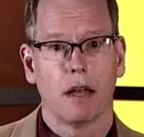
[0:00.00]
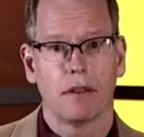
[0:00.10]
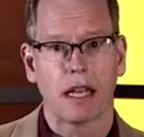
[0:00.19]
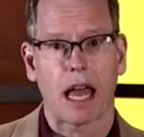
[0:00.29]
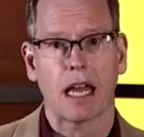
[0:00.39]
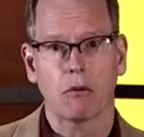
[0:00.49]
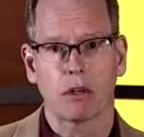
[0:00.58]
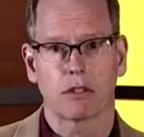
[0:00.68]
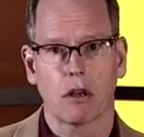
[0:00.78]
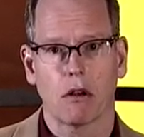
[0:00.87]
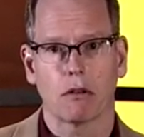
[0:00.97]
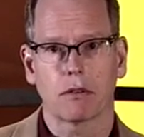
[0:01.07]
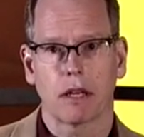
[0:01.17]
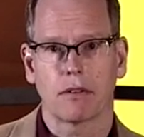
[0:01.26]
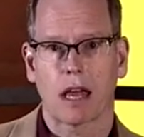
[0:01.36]
The end
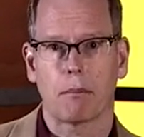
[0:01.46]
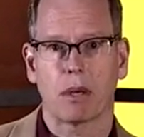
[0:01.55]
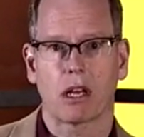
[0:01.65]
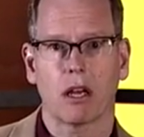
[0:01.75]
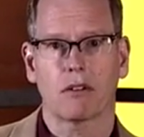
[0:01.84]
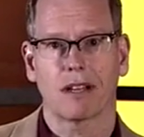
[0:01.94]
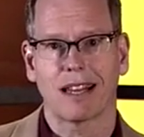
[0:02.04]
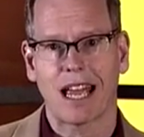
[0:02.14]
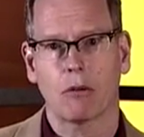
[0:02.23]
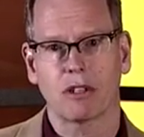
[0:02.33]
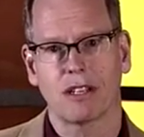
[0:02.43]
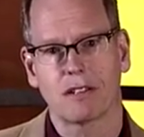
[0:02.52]
result is that because language